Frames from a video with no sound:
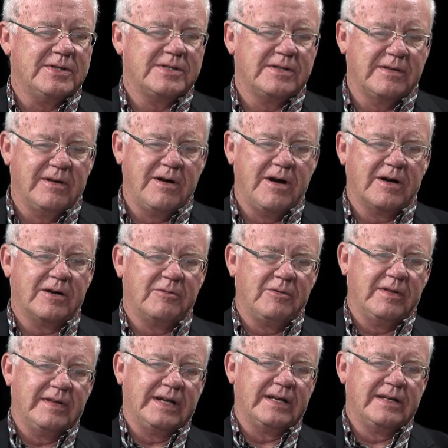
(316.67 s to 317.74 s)
So the logger
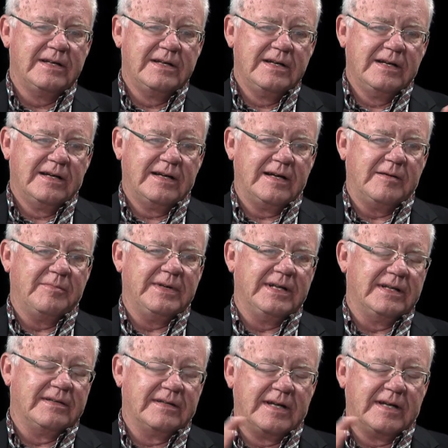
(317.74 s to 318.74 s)
will then come in.